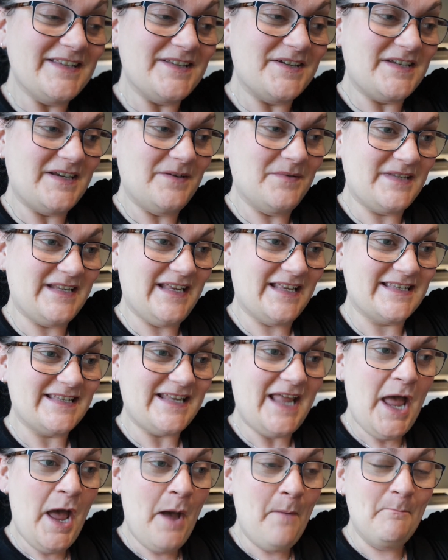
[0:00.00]
So she was
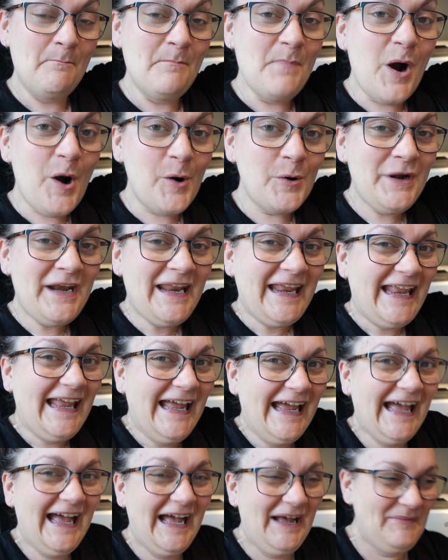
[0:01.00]
just
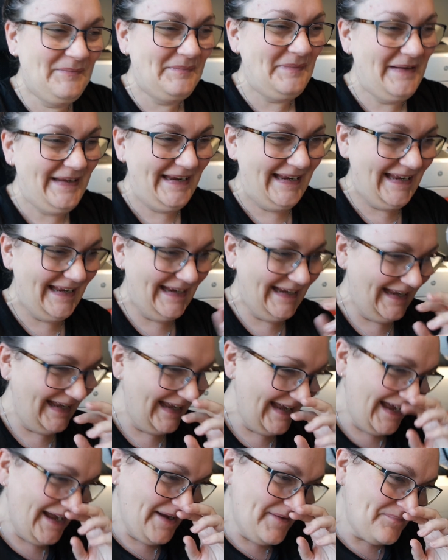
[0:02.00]
moaning and
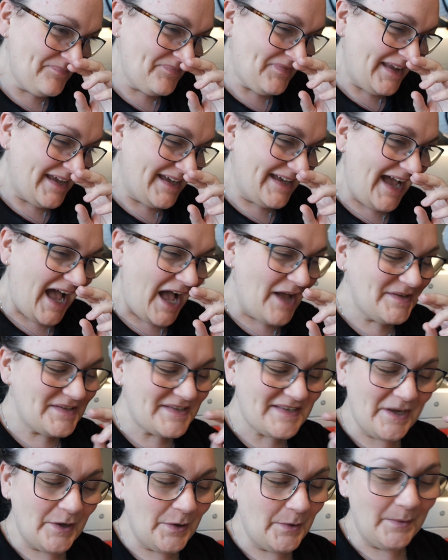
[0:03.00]
pleading.
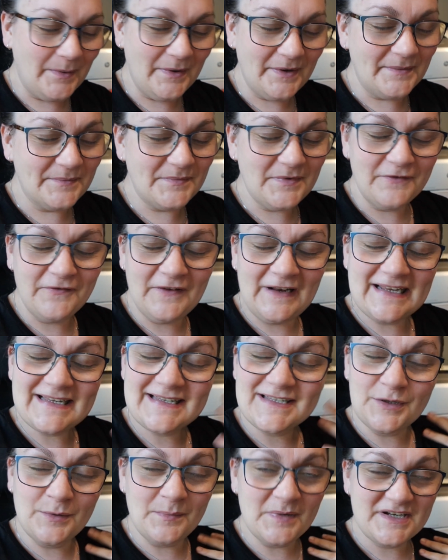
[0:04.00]
So,
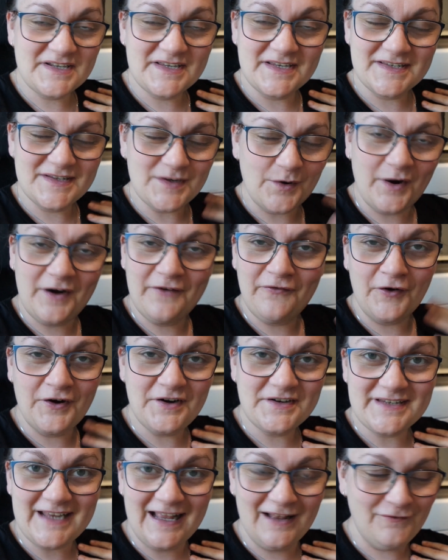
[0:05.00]
feeling so much sorry for
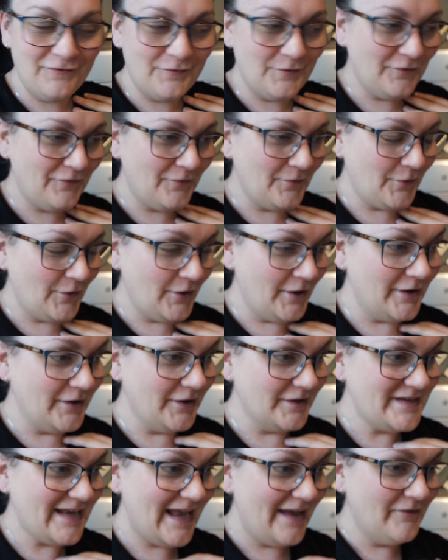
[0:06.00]
herself for
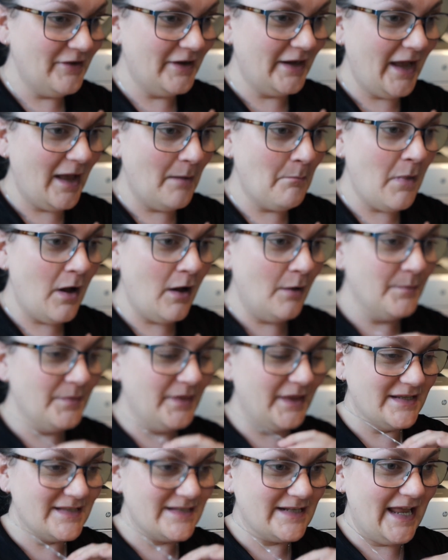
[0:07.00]
not having a
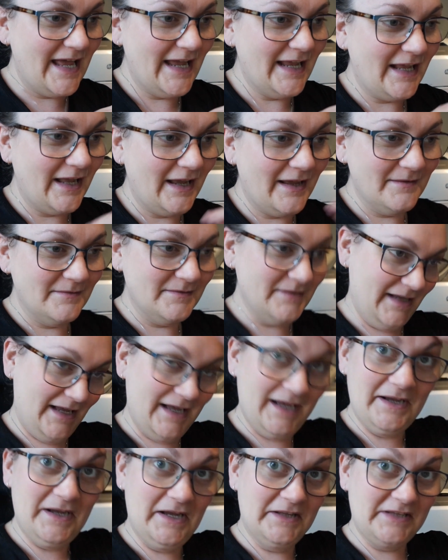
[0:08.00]
mom that's like,
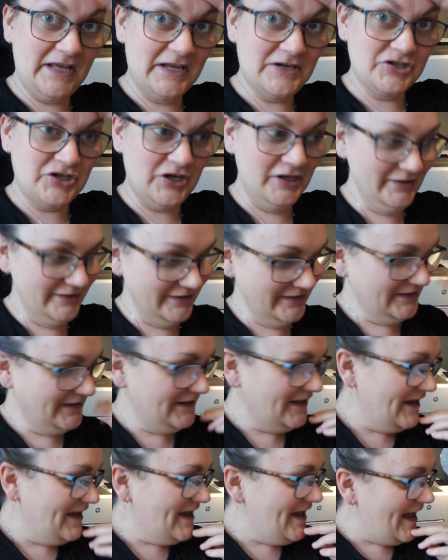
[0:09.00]
attention!
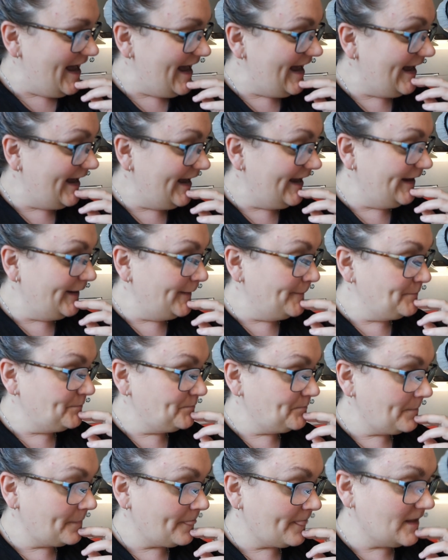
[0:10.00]

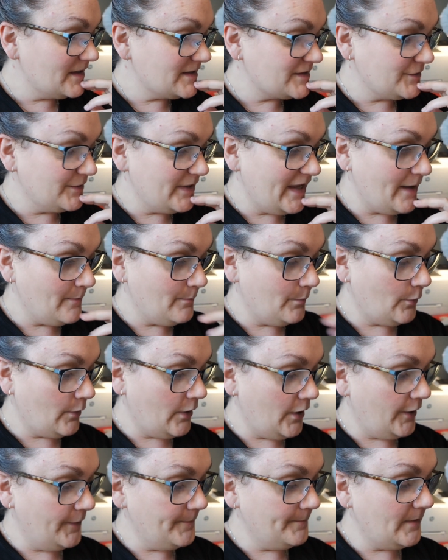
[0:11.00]
So yeah,
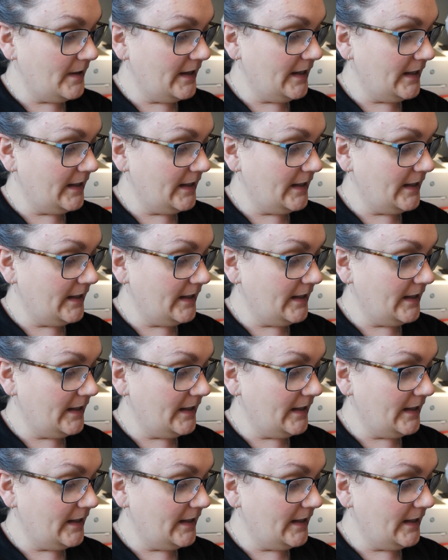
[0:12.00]
poor her.